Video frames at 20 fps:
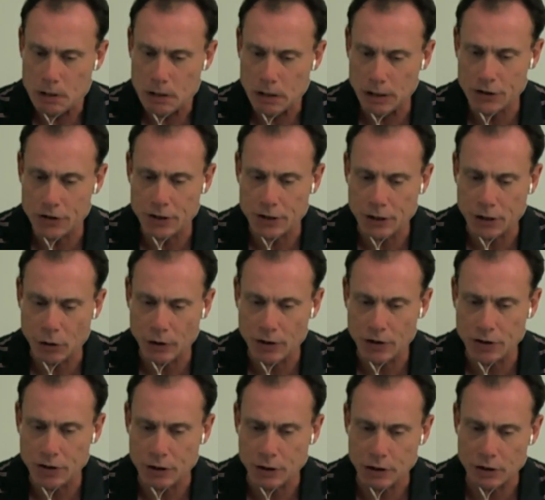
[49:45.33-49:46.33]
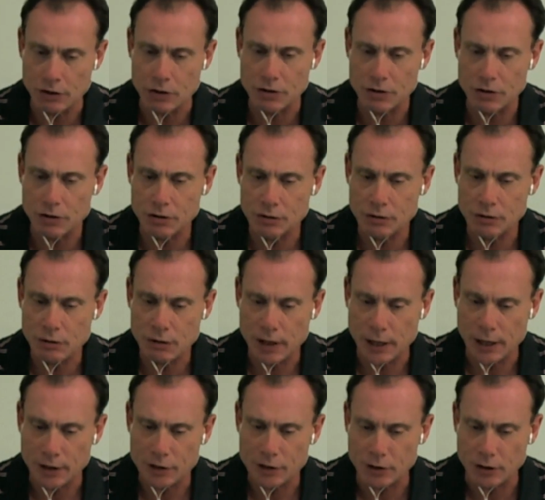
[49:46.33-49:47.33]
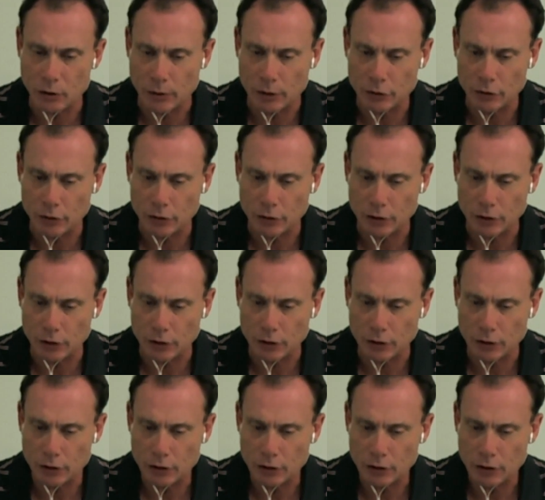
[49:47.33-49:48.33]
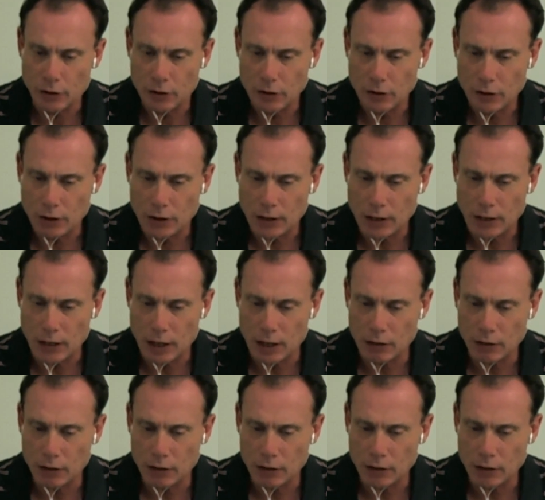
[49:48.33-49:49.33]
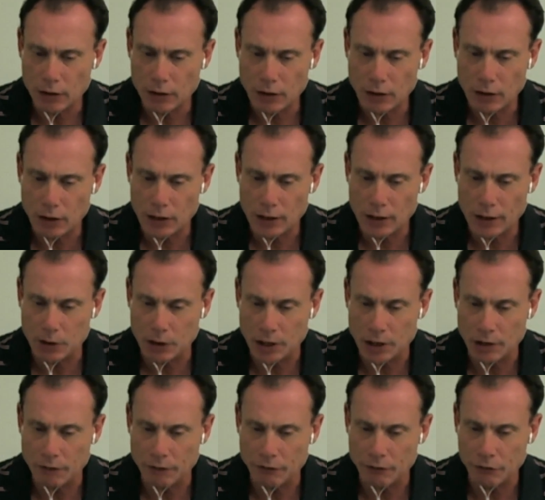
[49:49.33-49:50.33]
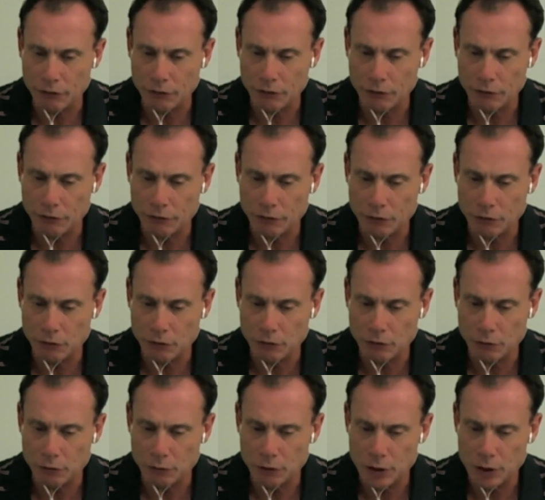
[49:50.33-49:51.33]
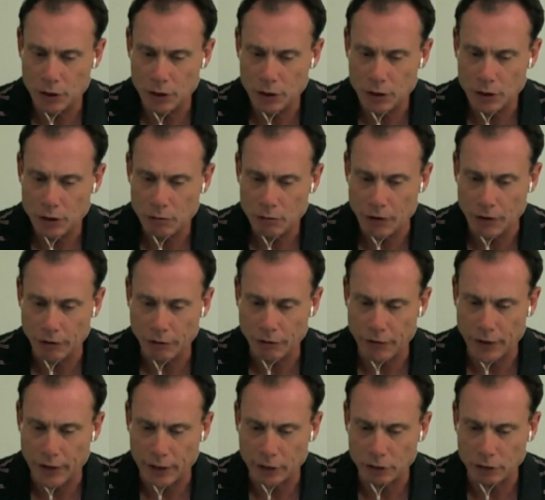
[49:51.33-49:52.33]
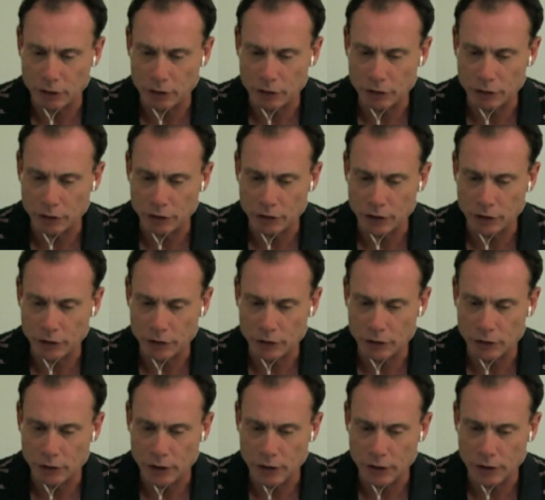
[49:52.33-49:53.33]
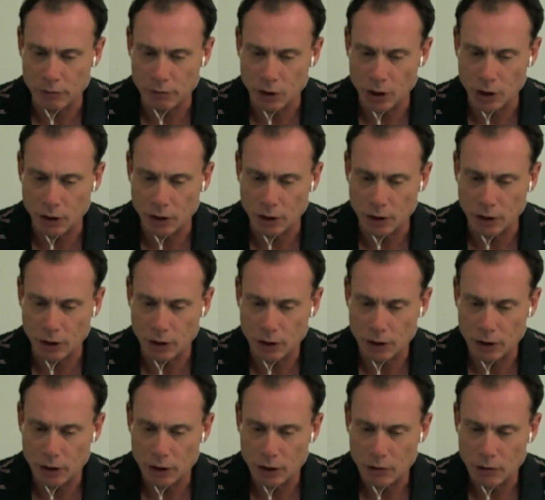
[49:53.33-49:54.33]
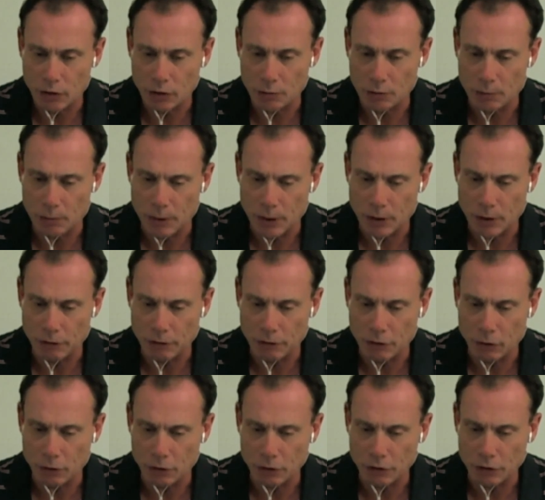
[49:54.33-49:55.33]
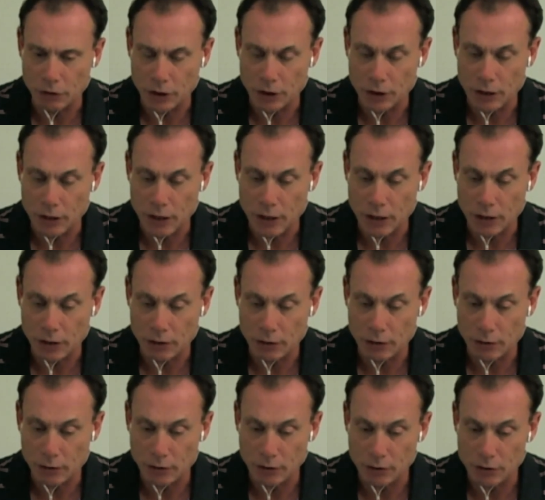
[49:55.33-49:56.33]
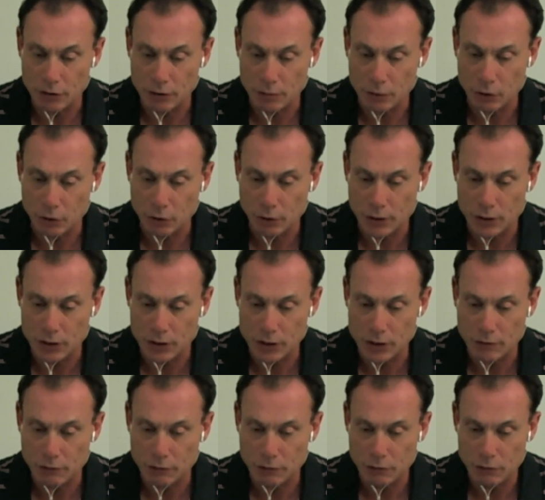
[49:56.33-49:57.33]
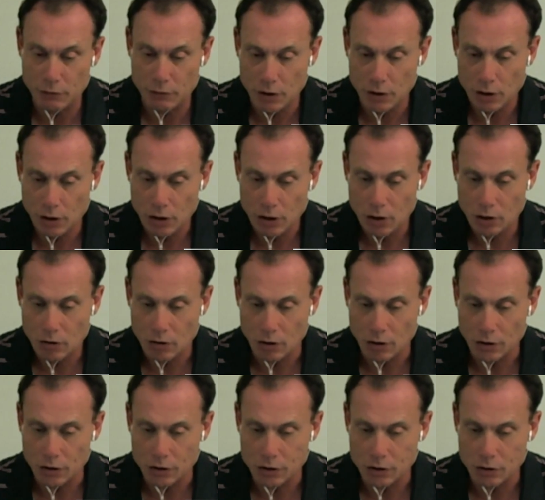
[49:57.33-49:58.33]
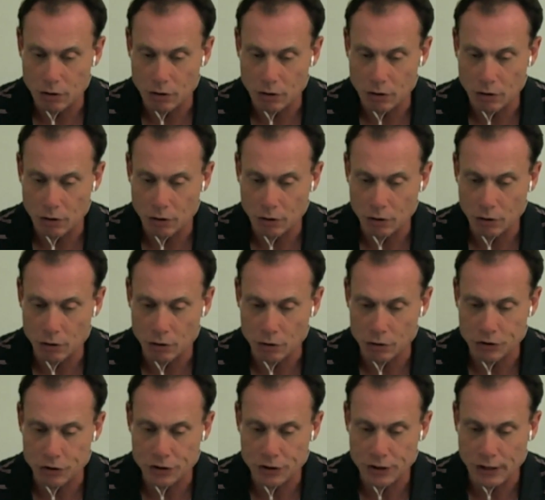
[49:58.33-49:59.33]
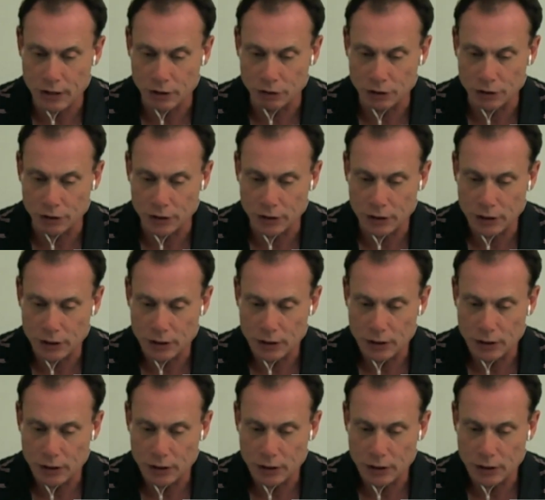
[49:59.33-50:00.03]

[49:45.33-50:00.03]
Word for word: let's see. Quincy is ask a question here. How can a client of mine, a frozen food manufacturer, successfully do content marketing? Would it be better to focus on the end consumer who eats the food or on the store owner who sells it